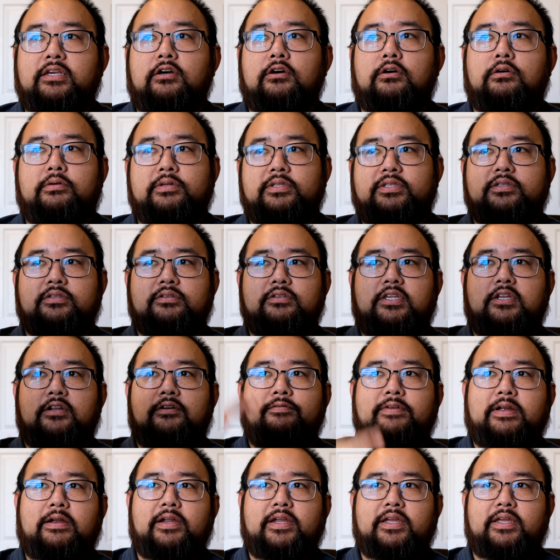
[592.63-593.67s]
oh, it's, you know,
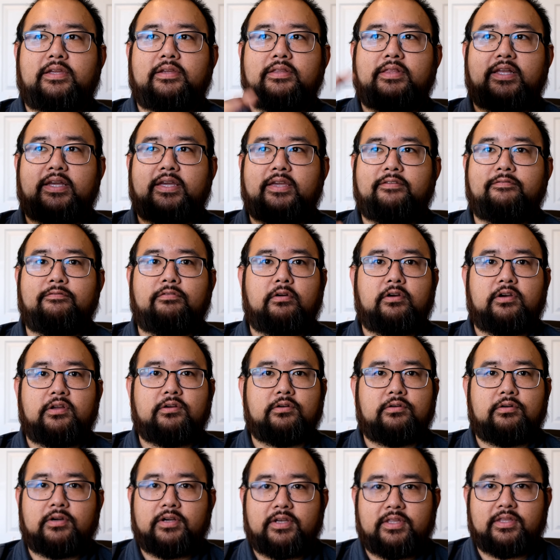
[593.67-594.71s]
very like
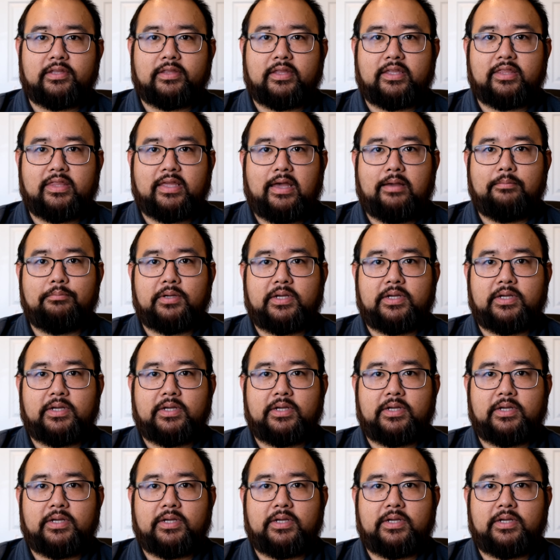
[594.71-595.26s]
vertical or anything like that,